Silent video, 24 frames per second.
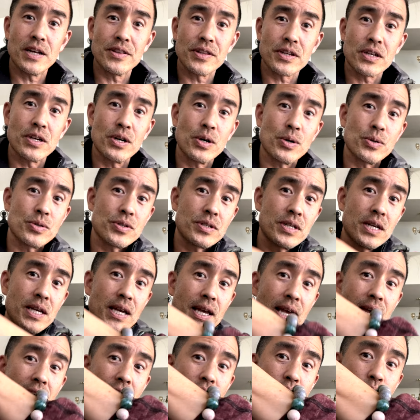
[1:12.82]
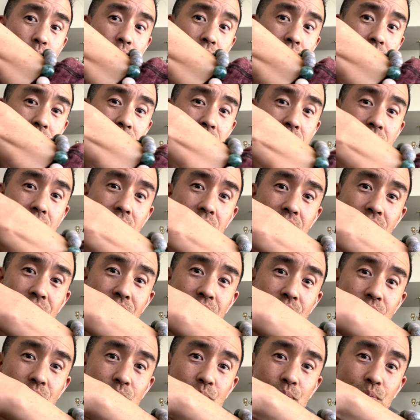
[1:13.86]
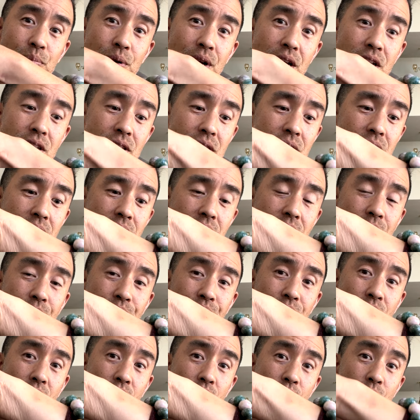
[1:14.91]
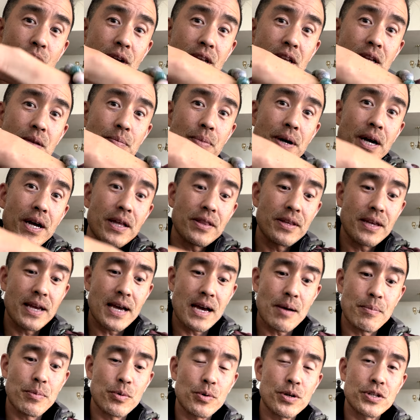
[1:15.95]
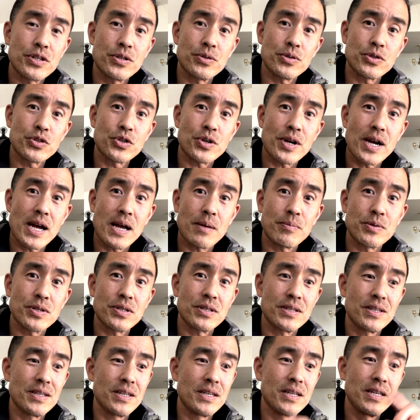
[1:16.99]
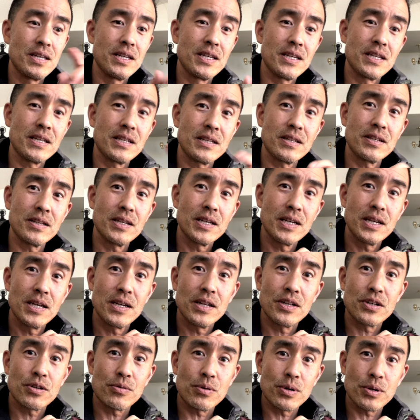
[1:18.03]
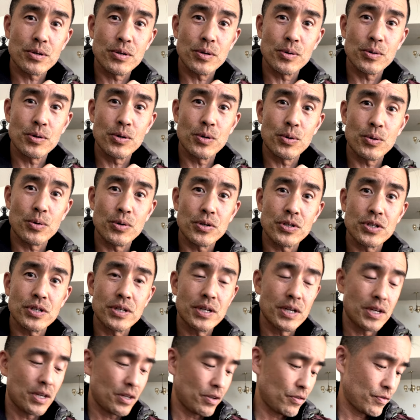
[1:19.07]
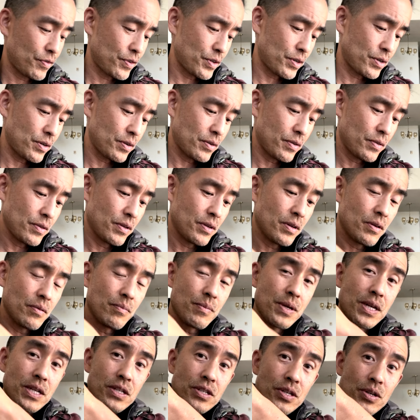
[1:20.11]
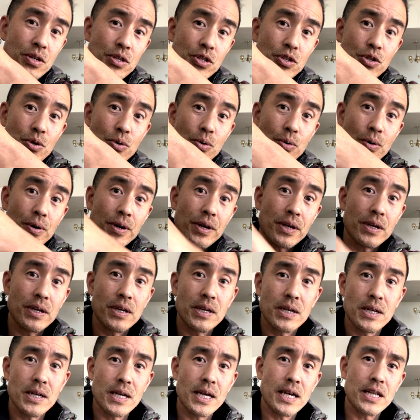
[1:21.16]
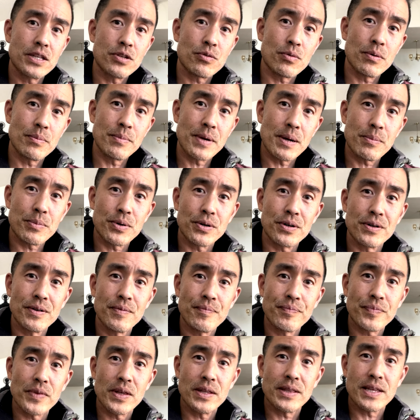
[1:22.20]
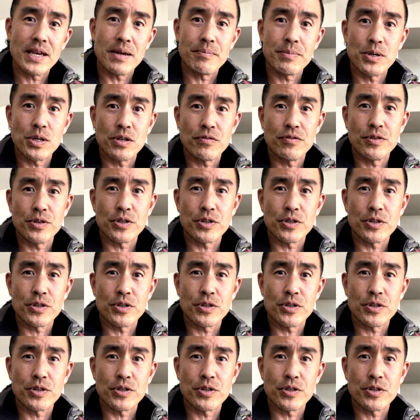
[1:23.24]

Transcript: the coast, as well as this bracelet created by the Aboriginal tribes in Taroko Gorge for me to enjoy and to remember that beautiful